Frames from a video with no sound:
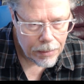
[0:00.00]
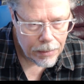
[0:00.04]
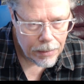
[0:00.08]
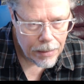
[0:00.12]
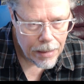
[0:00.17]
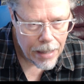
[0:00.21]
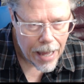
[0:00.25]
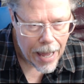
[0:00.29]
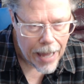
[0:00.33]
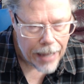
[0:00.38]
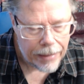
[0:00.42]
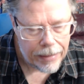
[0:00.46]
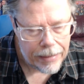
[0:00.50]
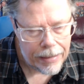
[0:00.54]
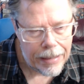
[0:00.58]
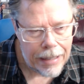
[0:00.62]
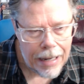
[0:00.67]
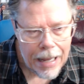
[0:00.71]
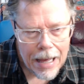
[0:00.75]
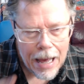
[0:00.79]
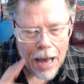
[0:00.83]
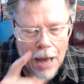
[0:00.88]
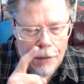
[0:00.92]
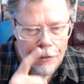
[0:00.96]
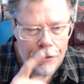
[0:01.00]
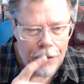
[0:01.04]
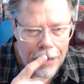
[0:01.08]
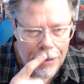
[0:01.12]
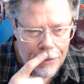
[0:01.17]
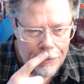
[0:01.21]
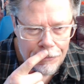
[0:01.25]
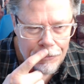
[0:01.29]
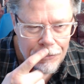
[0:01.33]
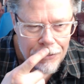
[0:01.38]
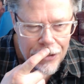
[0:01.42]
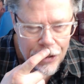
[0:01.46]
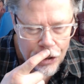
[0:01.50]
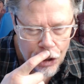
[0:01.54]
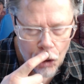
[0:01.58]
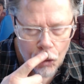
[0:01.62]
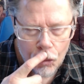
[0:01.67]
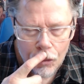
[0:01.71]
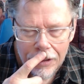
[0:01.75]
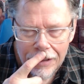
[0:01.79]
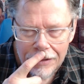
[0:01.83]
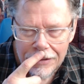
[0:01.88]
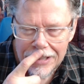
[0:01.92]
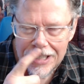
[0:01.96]
and
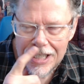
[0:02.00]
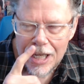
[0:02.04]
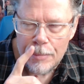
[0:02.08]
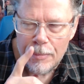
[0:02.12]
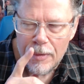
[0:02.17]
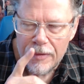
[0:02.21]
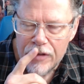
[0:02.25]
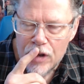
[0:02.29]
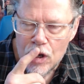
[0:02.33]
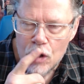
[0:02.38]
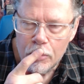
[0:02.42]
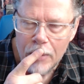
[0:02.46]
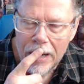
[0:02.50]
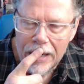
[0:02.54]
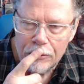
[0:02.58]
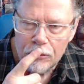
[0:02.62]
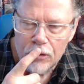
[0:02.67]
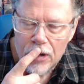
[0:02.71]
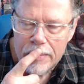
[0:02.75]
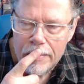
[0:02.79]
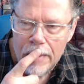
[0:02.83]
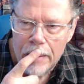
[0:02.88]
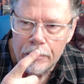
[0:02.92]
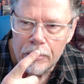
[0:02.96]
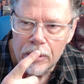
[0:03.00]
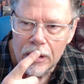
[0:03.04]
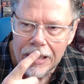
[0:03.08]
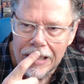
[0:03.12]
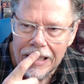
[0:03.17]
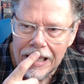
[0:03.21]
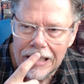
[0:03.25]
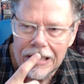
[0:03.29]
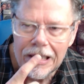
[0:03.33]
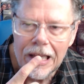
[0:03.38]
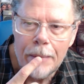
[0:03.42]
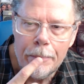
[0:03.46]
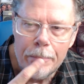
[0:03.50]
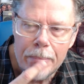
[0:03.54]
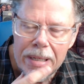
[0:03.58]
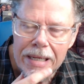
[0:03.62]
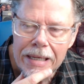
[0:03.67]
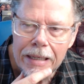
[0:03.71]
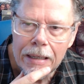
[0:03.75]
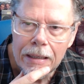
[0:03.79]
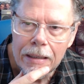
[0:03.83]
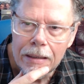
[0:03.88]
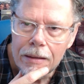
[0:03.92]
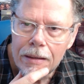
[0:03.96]
some of you might remember
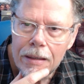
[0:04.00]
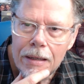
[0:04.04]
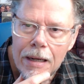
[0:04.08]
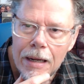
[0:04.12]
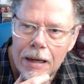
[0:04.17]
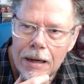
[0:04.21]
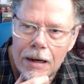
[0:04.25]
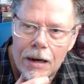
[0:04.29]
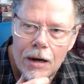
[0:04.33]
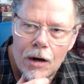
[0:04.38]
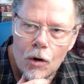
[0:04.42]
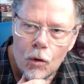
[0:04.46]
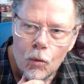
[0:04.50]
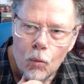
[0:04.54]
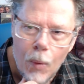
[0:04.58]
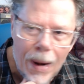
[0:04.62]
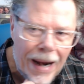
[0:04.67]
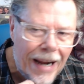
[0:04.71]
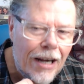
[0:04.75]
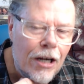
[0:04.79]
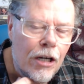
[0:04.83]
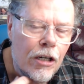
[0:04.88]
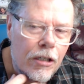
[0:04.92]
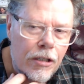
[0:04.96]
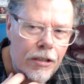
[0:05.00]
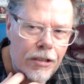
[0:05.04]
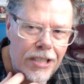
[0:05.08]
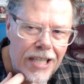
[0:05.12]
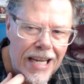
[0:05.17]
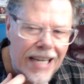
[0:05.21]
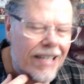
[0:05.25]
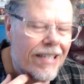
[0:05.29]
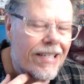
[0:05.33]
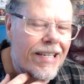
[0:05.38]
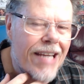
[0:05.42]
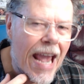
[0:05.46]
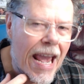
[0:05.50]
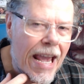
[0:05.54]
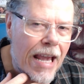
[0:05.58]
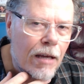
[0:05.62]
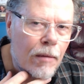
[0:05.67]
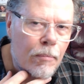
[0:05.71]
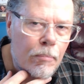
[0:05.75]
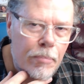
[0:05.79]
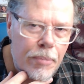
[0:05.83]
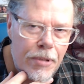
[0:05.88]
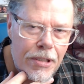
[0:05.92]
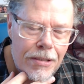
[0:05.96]
Columbia Records and
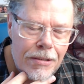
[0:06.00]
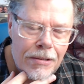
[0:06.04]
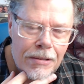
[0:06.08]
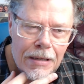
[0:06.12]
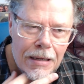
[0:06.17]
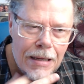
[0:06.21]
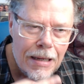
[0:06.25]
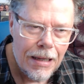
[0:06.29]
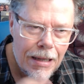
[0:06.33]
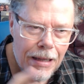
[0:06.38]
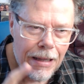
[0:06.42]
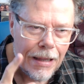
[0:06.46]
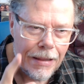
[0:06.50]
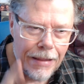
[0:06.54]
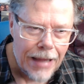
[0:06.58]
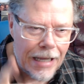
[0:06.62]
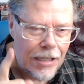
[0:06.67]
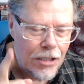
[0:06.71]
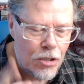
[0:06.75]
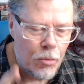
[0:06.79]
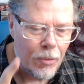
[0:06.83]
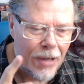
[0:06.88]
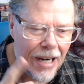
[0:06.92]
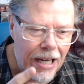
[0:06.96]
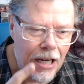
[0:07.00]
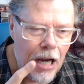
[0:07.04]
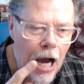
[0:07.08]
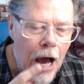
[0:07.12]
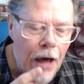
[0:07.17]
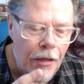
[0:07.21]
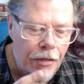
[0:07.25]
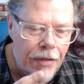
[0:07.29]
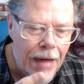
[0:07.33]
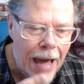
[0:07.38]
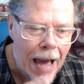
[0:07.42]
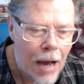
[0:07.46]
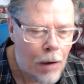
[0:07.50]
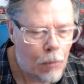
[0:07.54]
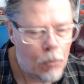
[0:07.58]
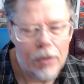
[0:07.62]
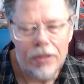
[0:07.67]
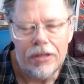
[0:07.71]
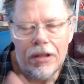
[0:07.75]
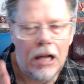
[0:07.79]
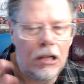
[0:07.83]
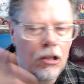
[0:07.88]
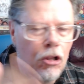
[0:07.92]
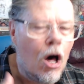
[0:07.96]
Tapes. That's when I got that
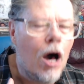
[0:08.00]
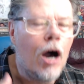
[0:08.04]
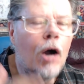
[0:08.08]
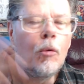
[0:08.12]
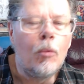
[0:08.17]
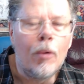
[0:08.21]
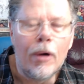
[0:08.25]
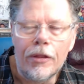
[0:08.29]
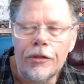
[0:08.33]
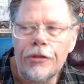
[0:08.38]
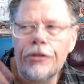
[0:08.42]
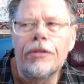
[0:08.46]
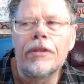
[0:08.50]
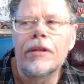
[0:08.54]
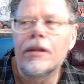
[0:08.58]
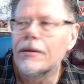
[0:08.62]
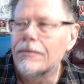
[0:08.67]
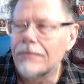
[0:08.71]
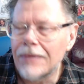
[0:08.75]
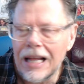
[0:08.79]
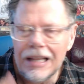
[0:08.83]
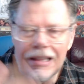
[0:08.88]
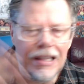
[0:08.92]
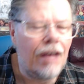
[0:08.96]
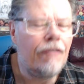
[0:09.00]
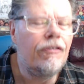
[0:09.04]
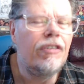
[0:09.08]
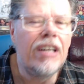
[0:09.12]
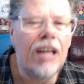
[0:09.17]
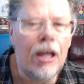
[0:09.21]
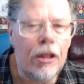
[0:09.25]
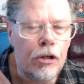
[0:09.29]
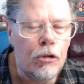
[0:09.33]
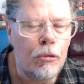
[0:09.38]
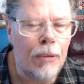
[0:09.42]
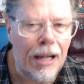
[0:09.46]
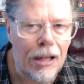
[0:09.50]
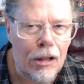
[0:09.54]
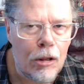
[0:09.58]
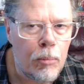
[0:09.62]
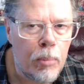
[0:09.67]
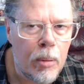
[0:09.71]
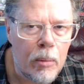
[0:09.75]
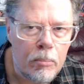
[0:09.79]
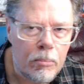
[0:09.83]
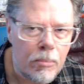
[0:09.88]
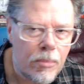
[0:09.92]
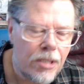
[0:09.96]
along with 11 other
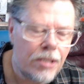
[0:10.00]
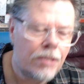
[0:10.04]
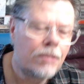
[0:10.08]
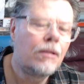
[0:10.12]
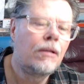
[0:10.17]
albums.